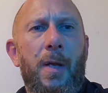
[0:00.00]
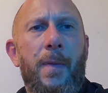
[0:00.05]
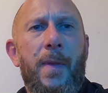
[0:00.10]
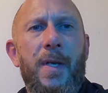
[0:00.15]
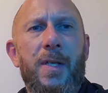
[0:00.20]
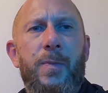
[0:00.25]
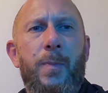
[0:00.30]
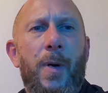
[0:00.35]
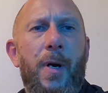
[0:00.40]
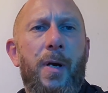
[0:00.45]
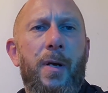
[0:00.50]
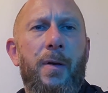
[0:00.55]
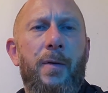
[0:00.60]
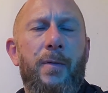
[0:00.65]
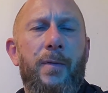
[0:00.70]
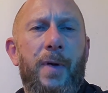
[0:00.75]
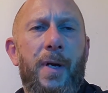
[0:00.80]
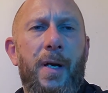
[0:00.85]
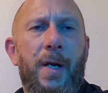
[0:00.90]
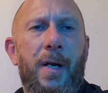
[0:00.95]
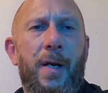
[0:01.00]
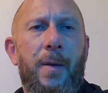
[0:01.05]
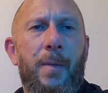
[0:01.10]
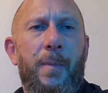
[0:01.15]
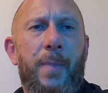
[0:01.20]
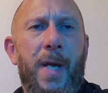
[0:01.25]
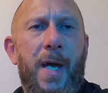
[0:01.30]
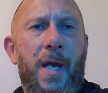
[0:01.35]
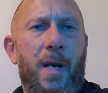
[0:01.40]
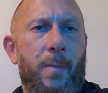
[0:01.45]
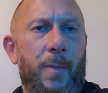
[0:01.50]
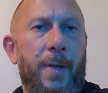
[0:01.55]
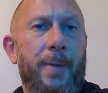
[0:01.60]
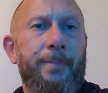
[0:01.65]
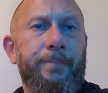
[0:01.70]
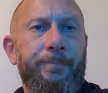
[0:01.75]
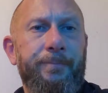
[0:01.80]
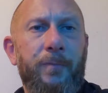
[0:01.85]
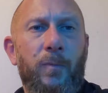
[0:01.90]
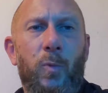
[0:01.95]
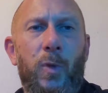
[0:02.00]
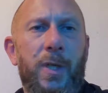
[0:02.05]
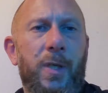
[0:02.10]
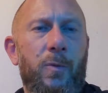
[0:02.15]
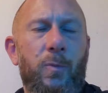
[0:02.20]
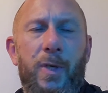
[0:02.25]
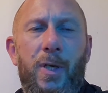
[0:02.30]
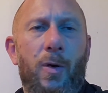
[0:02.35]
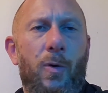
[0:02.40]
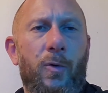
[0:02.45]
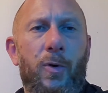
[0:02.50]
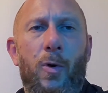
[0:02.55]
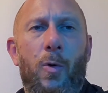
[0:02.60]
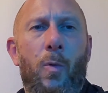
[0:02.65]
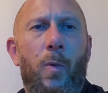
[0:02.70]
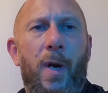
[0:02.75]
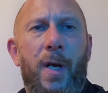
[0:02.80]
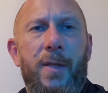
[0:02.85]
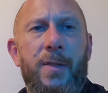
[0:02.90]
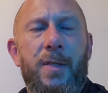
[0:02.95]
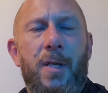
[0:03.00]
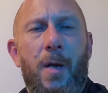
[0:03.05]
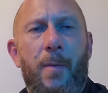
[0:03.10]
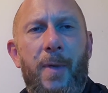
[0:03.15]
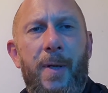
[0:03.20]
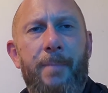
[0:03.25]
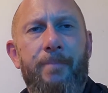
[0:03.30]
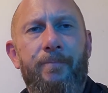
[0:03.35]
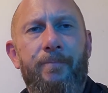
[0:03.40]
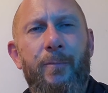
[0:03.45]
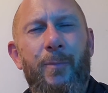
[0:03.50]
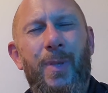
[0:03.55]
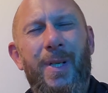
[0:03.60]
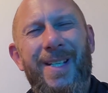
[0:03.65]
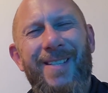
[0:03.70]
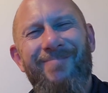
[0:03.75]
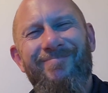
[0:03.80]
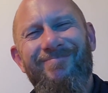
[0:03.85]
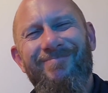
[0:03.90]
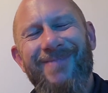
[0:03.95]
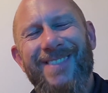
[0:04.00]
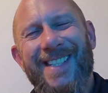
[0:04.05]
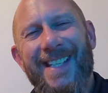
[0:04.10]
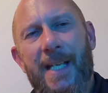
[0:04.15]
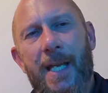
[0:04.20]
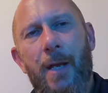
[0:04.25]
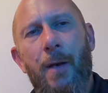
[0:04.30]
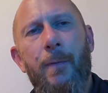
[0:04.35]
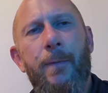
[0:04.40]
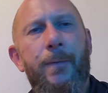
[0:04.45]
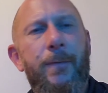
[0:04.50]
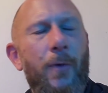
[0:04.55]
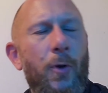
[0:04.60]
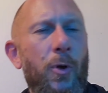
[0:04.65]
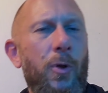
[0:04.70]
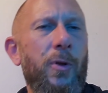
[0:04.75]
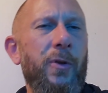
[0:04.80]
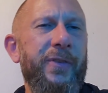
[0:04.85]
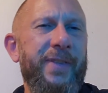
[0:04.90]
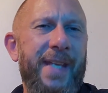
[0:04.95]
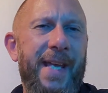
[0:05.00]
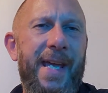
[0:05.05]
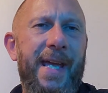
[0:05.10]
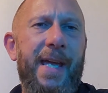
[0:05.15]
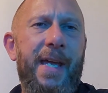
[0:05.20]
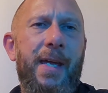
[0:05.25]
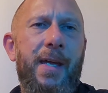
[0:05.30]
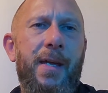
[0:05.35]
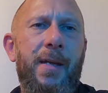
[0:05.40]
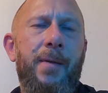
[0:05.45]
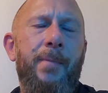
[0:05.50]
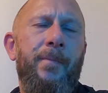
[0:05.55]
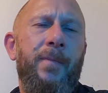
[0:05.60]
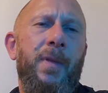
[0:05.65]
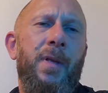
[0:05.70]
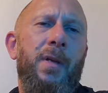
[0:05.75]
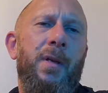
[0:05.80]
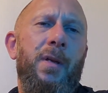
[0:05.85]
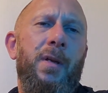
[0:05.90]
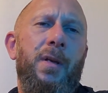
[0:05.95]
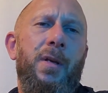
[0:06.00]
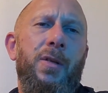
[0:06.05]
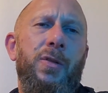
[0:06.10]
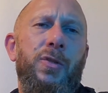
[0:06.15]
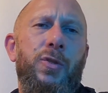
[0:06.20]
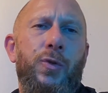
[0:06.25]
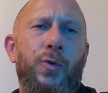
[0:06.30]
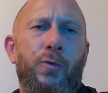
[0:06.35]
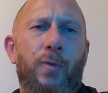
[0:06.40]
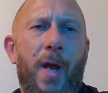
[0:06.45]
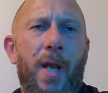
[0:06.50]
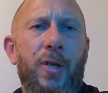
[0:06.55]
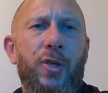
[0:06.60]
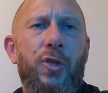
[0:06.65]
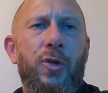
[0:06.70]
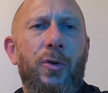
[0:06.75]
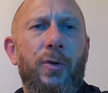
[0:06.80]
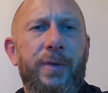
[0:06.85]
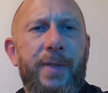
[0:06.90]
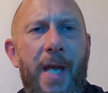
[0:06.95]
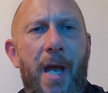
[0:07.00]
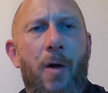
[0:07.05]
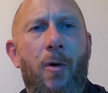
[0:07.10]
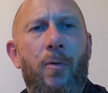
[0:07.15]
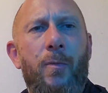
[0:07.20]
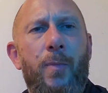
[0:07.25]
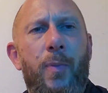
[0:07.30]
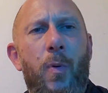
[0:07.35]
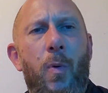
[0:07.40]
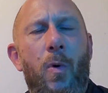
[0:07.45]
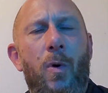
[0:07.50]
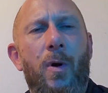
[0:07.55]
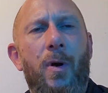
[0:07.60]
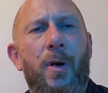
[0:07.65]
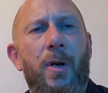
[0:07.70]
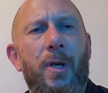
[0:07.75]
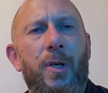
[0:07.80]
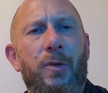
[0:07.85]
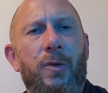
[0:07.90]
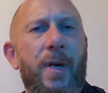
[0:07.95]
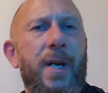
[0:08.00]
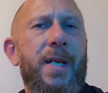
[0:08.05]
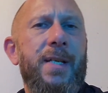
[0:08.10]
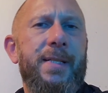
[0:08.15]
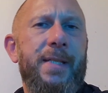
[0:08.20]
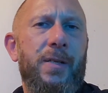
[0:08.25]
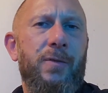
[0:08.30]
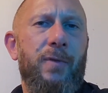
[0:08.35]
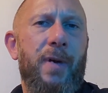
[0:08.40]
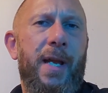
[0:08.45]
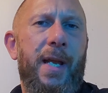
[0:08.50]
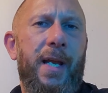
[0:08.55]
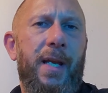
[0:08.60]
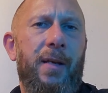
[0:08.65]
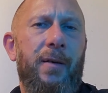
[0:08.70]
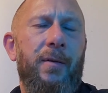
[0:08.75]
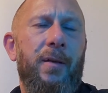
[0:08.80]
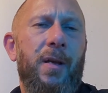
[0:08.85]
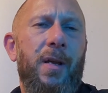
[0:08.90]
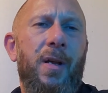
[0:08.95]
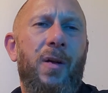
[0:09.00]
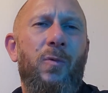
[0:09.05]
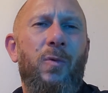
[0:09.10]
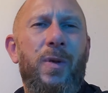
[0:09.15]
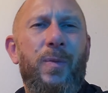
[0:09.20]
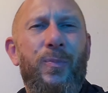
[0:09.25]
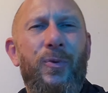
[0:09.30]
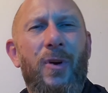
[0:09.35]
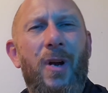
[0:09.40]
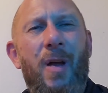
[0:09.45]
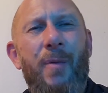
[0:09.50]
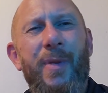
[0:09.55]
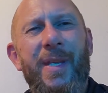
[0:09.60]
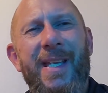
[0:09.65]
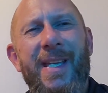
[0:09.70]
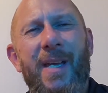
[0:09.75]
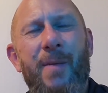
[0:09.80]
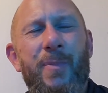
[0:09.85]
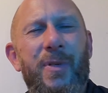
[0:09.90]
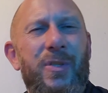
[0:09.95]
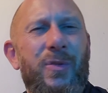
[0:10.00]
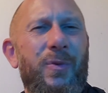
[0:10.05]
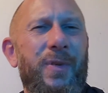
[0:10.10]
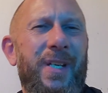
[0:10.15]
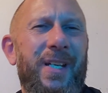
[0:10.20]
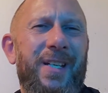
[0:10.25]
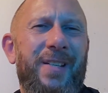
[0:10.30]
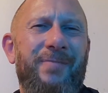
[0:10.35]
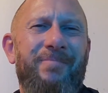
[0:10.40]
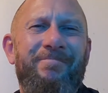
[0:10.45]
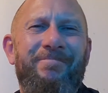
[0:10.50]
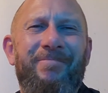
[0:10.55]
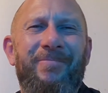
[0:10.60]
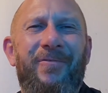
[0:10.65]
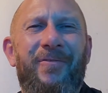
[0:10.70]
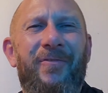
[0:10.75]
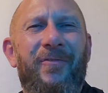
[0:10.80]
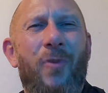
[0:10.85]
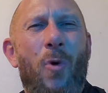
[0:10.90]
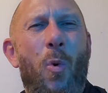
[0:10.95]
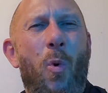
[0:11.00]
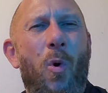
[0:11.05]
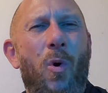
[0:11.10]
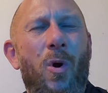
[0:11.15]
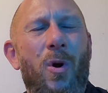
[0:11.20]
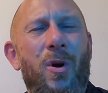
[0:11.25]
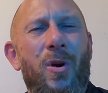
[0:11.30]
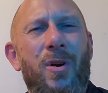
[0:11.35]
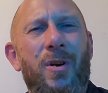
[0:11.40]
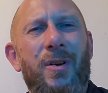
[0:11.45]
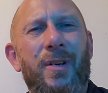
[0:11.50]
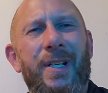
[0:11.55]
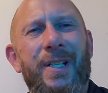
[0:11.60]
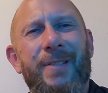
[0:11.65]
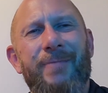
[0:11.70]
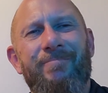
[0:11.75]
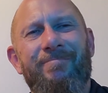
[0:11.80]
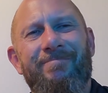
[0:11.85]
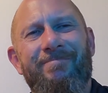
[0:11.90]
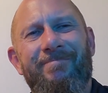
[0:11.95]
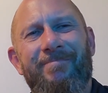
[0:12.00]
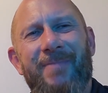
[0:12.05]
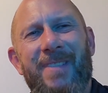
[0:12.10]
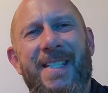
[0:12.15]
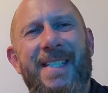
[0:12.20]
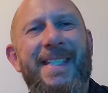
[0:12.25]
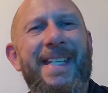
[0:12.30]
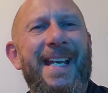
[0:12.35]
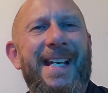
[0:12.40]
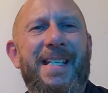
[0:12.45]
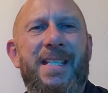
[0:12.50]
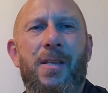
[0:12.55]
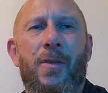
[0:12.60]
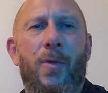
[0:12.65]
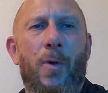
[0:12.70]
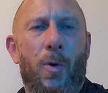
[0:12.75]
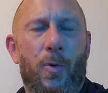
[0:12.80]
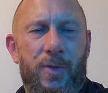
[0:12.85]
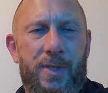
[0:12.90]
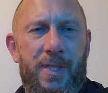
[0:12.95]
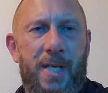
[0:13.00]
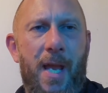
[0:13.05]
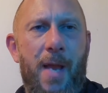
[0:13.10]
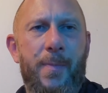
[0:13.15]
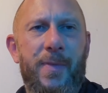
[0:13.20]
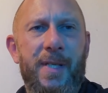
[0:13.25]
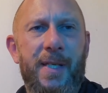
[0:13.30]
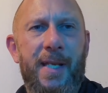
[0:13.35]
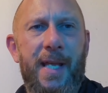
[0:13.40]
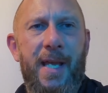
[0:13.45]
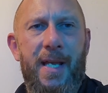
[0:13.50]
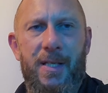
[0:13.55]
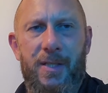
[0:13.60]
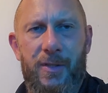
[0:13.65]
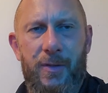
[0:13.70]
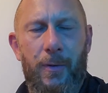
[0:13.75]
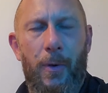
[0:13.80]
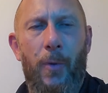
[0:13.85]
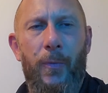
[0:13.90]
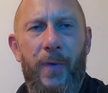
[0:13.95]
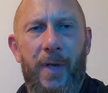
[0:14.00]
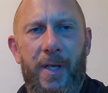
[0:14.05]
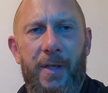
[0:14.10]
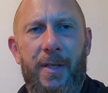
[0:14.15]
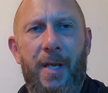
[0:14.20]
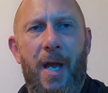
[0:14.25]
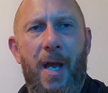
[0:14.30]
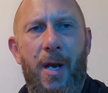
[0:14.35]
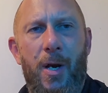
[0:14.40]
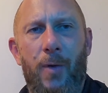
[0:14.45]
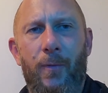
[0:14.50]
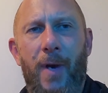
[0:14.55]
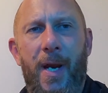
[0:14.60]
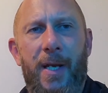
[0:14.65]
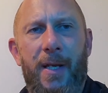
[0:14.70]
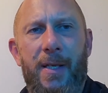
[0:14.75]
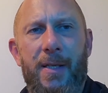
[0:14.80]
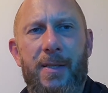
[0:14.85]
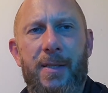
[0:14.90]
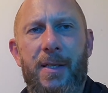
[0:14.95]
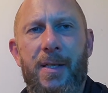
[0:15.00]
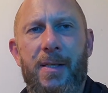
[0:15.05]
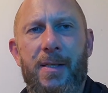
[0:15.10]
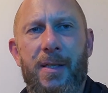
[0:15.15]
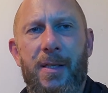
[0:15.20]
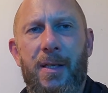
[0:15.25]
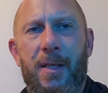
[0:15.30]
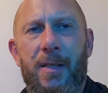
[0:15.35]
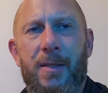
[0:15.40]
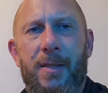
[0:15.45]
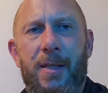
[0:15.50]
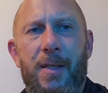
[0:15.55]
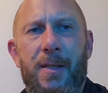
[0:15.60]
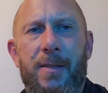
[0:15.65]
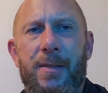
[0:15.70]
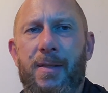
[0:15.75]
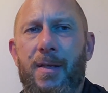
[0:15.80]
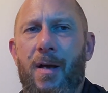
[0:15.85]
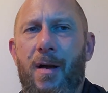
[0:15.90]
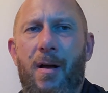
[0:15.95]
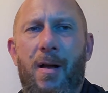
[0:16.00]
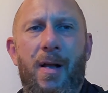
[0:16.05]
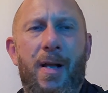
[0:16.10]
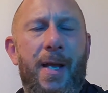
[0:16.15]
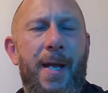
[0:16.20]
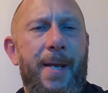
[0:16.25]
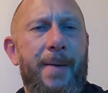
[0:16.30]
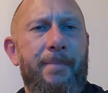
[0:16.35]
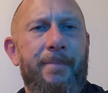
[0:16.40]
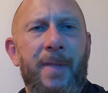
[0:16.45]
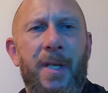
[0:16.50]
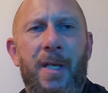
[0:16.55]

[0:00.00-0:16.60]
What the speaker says: This part of Panama, we don't know when it's coming. But to get a full day torrential downpour, crazy rain, we probably get between 4 and 6 of those types of days throughout the entire rainy season. It's not